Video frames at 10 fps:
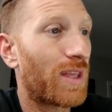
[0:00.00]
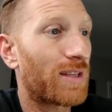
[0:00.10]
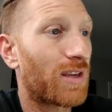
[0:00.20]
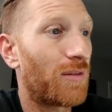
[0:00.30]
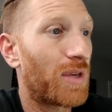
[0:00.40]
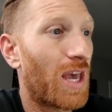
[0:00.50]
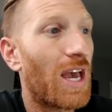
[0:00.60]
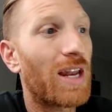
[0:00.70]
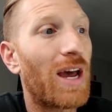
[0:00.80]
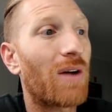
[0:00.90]
that's going to be
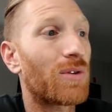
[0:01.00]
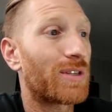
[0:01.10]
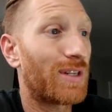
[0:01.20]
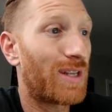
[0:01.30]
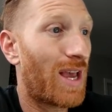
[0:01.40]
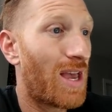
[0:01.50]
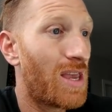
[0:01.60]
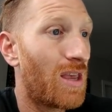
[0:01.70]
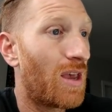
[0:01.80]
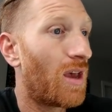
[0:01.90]
8 hours a
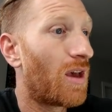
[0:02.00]
day.